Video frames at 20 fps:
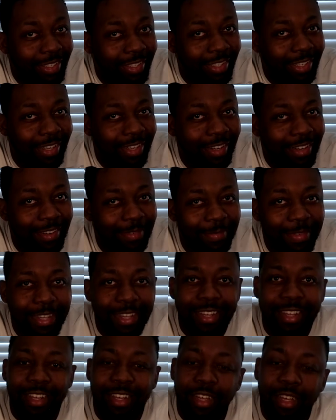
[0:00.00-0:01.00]
Yeah.
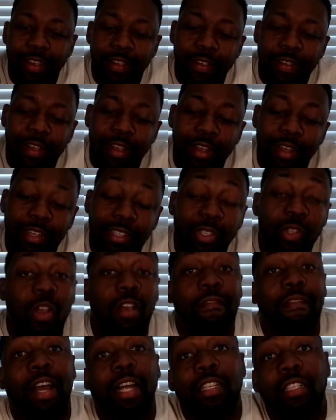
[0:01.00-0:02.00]
So
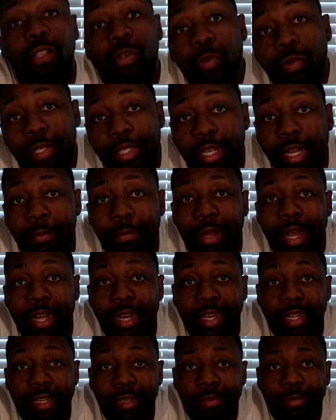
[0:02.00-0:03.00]
if I do step
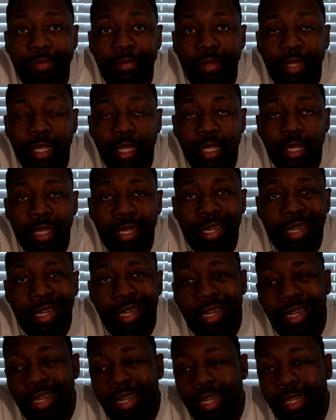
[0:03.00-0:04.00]
out in them,
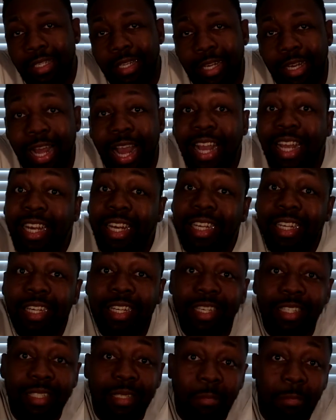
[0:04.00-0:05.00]
the
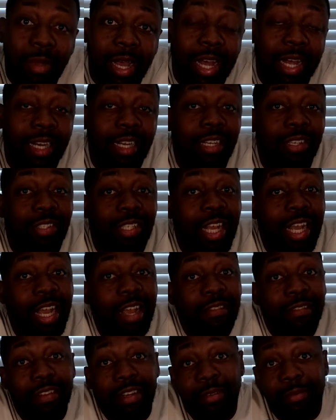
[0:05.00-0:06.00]
likelihood of somebody else
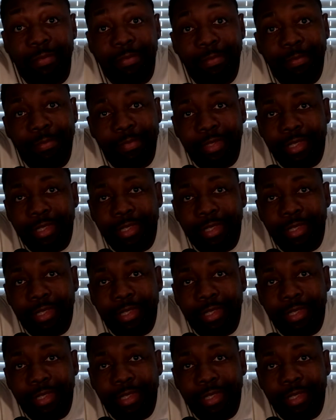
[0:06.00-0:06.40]
having them,